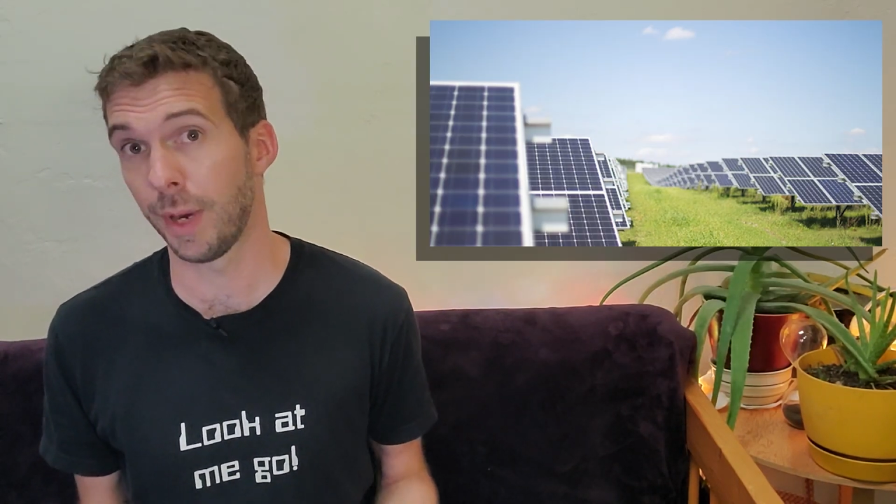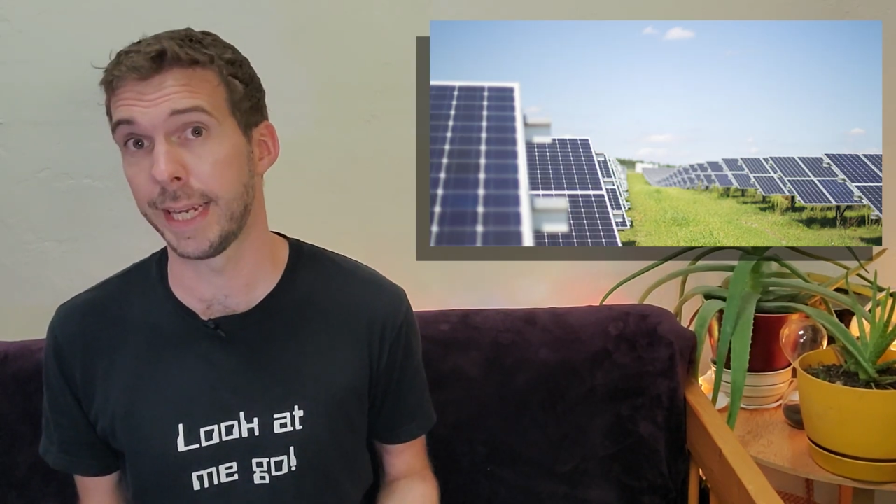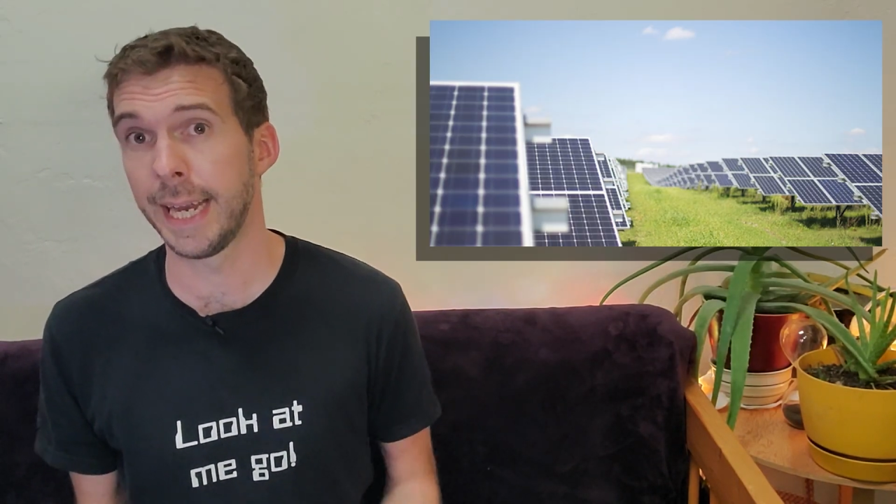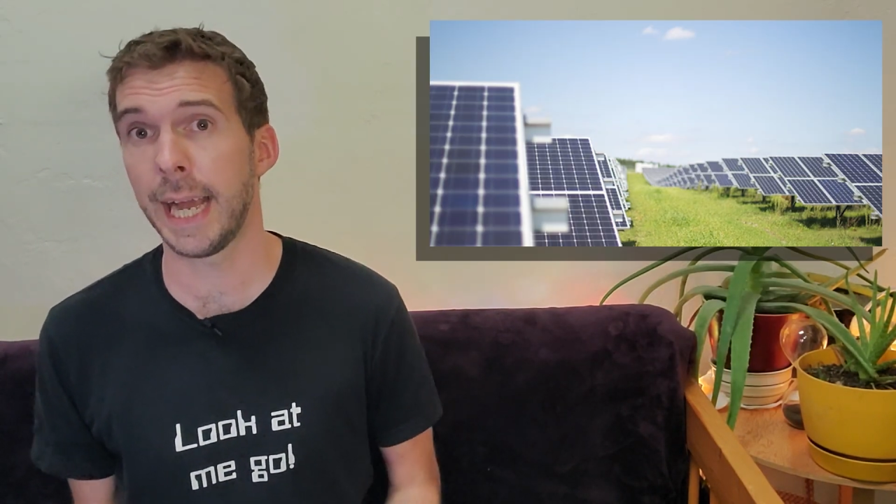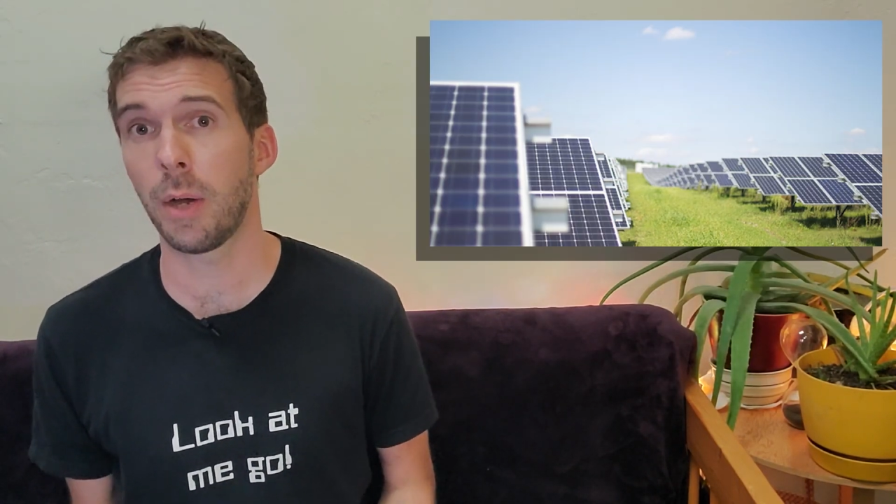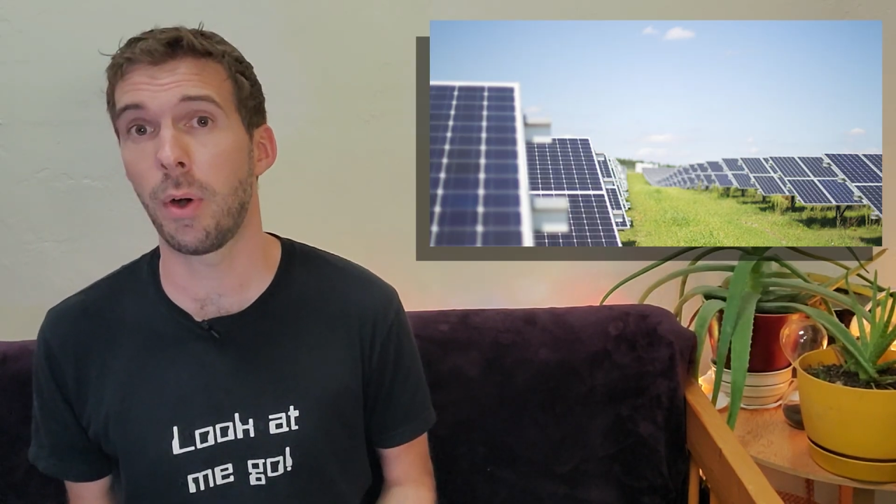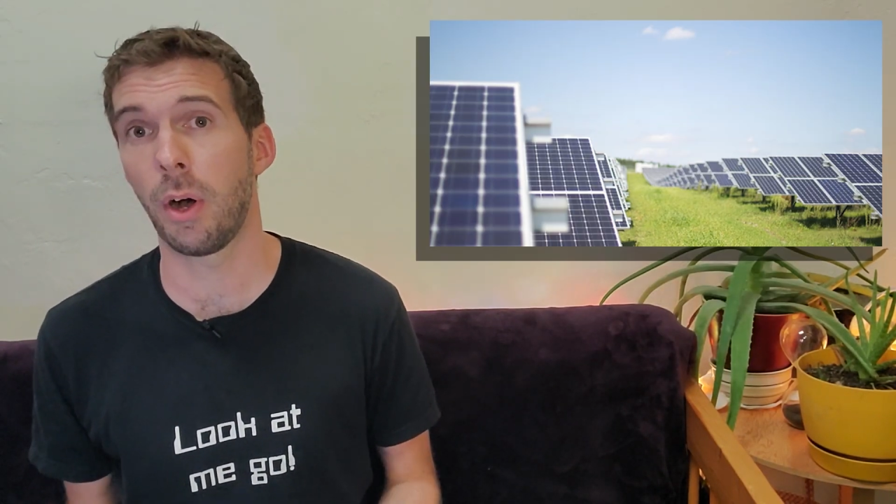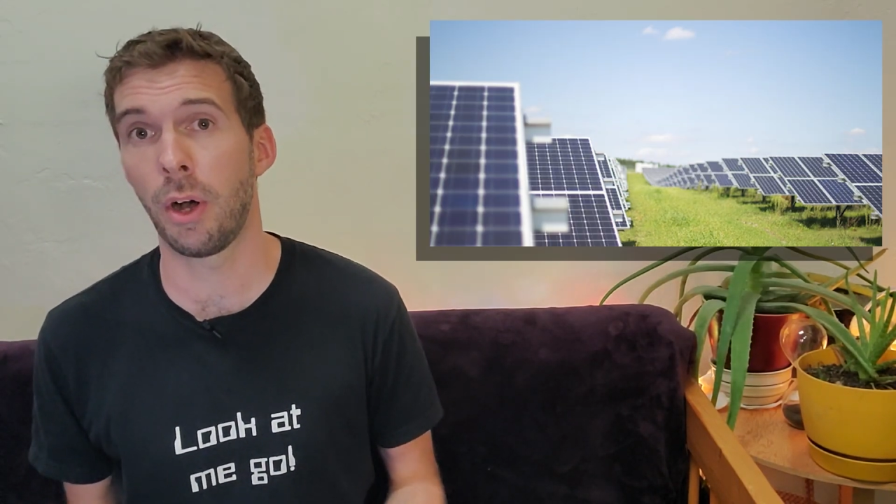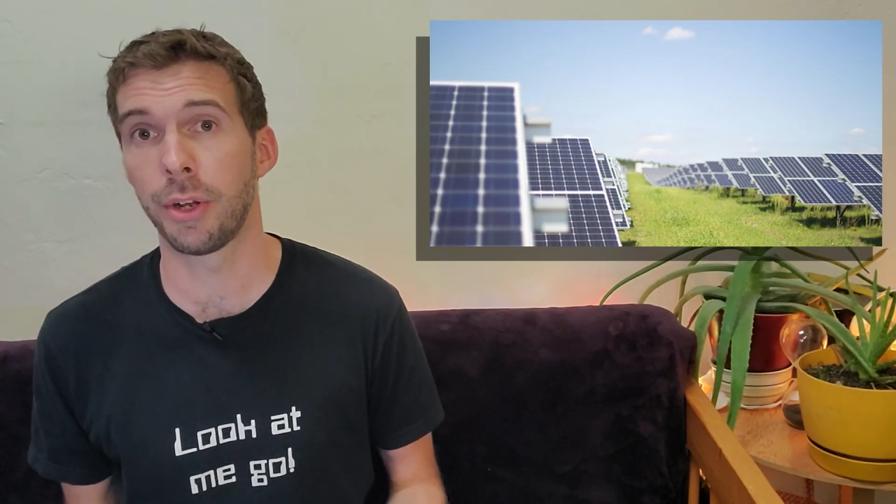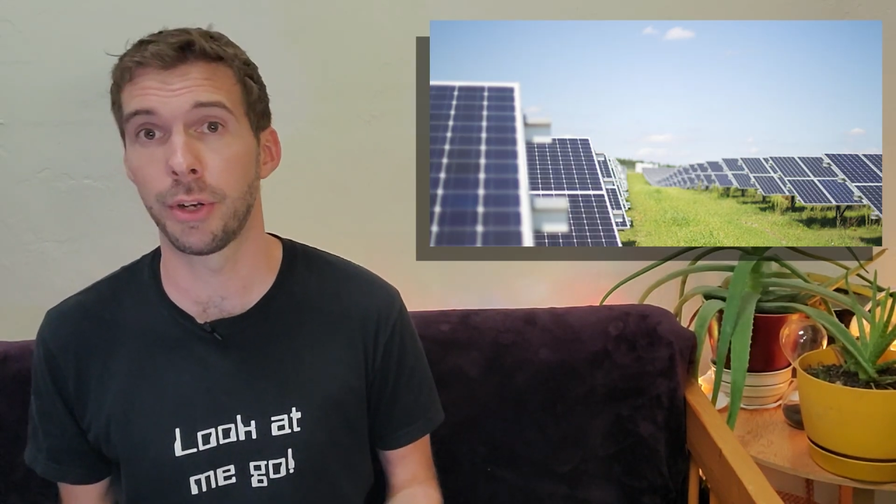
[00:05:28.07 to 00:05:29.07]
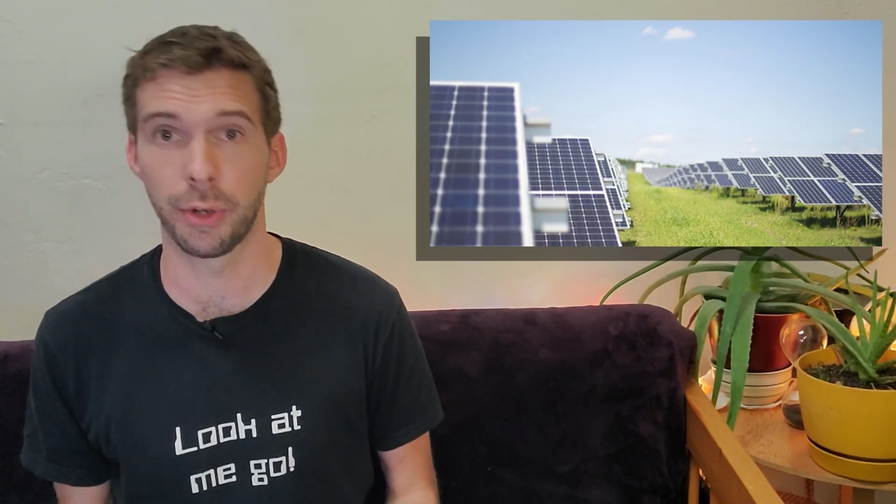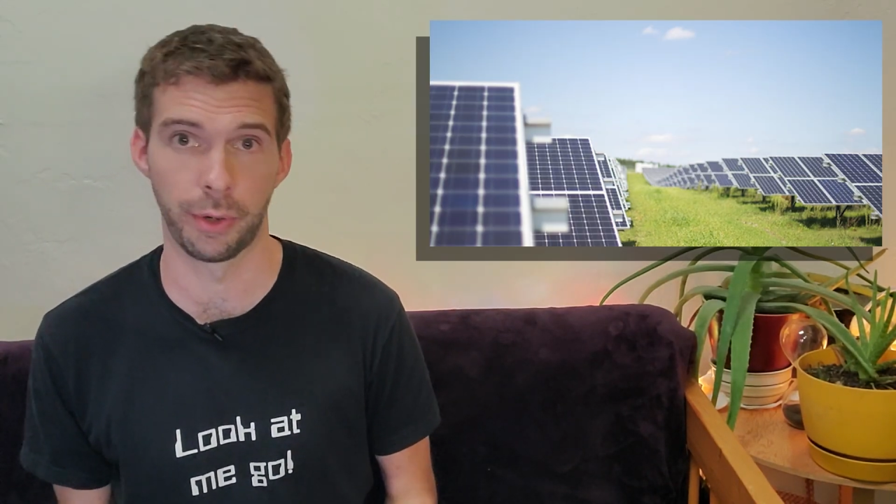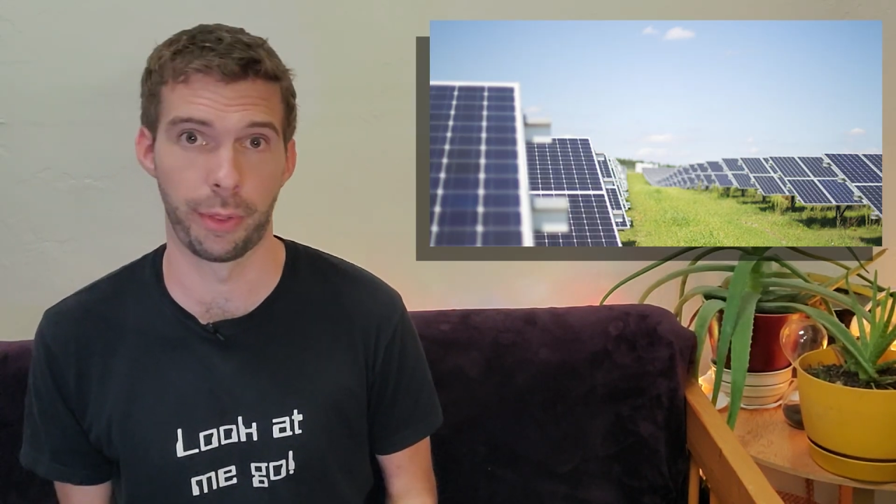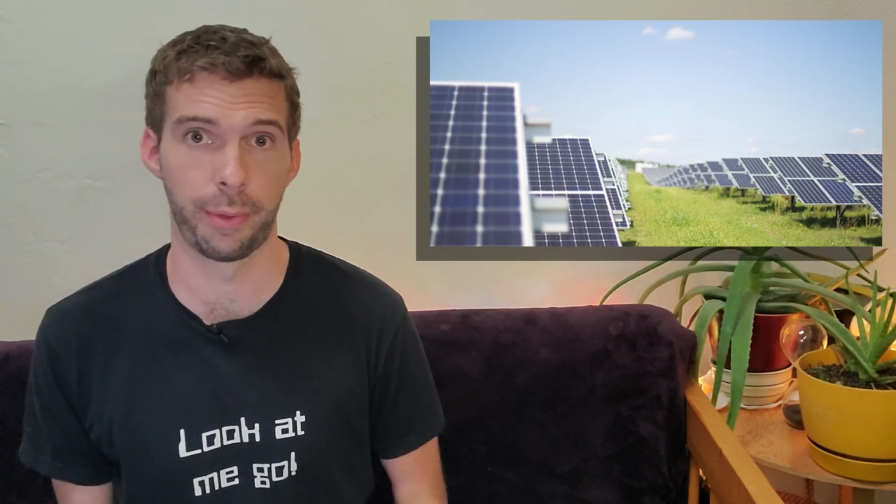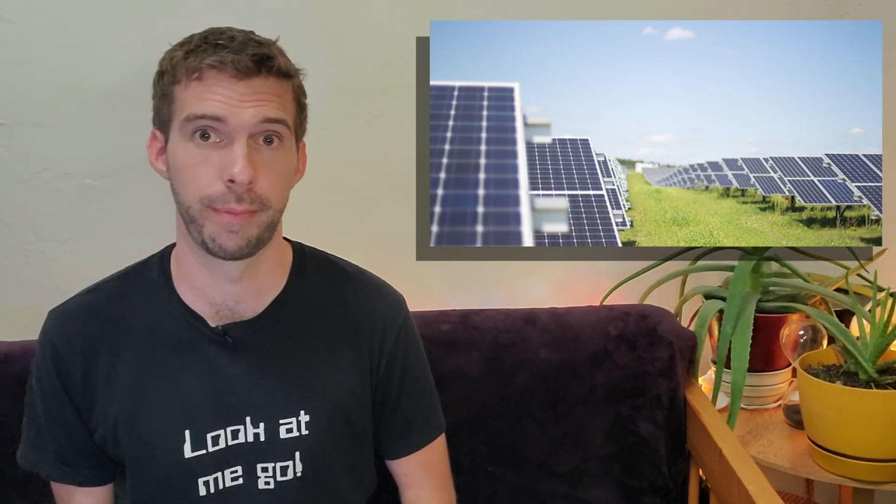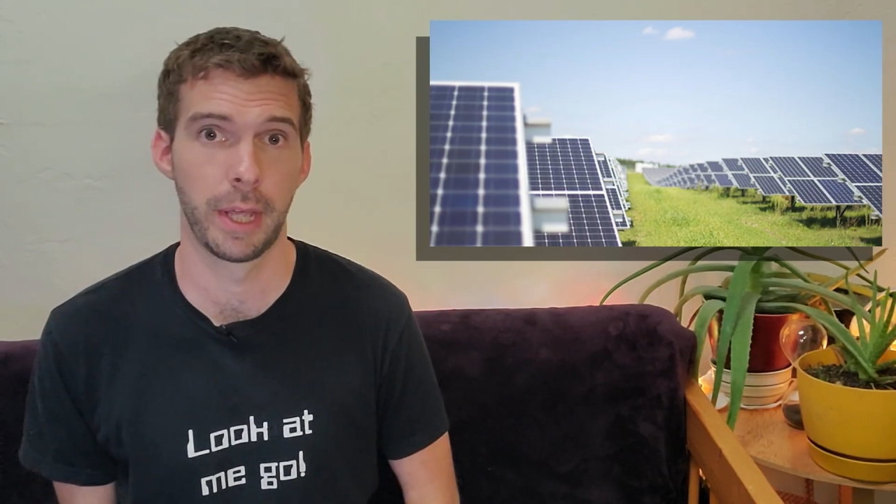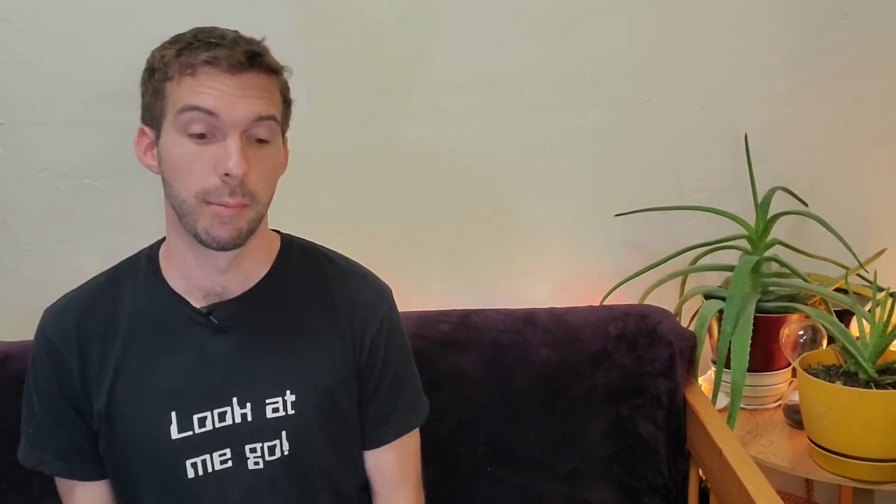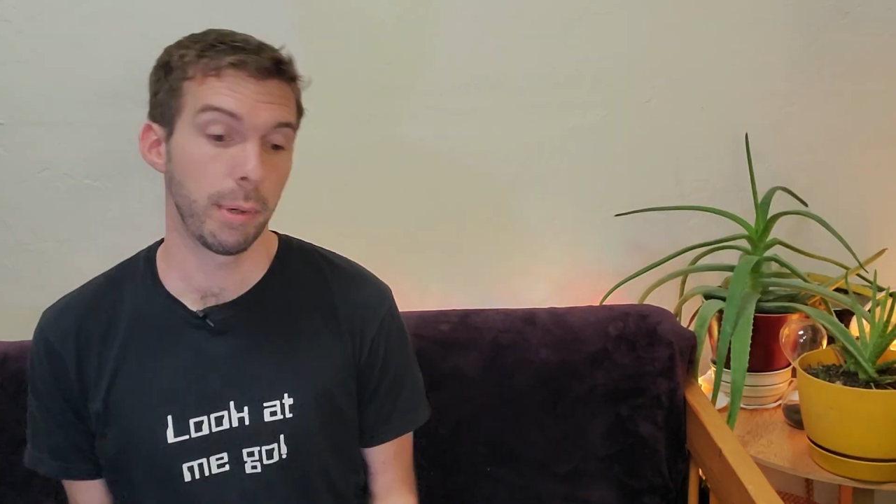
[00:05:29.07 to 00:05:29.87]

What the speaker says: right now on Earth,